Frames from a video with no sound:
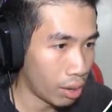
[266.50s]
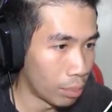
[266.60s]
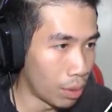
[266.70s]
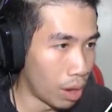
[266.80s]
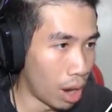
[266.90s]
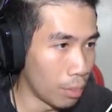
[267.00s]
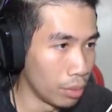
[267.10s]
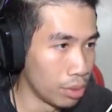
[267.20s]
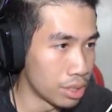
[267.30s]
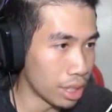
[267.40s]
Bro, I'm
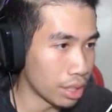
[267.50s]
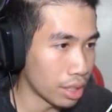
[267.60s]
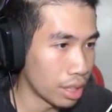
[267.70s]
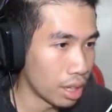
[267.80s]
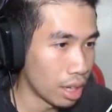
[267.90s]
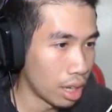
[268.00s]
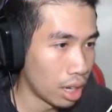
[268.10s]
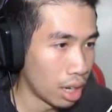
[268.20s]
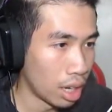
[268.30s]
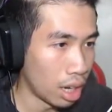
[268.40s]
losing.
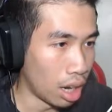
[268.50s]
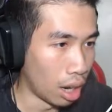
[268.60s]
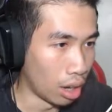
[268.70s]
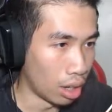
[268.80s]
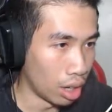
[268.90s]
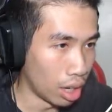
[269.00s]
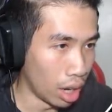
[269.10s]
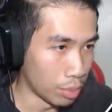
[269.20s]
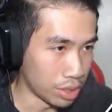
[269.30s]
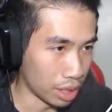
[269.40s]
Oh,
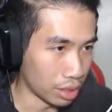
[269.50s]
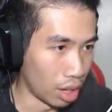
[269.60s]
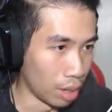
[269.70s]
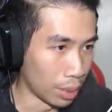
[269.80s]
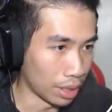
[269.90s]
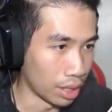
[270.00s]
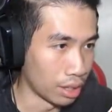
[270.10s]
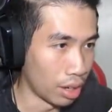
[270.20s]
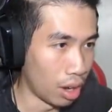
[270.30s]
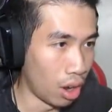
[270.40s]
I'm stuck. Oh my god.
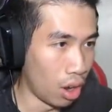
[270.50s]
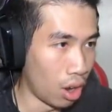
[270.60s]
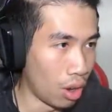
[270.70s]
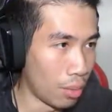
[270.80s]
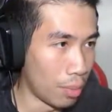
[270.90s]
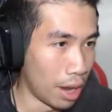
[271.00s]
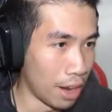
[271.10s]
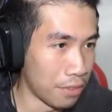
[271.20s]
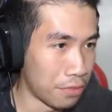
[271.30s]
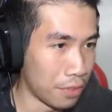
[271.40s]
Oh my
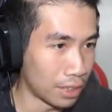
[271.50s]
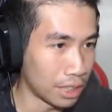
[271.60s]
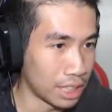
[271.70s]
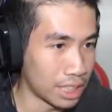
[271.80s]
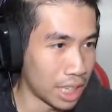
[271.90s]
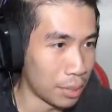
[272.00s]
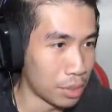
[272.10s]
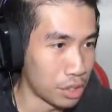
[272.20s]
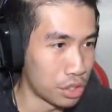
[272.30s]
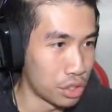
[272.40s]
fucking- this game is
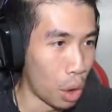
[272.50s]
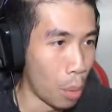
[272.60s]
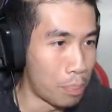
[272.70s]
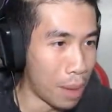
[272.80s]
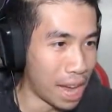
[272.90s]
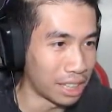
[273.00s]
so badly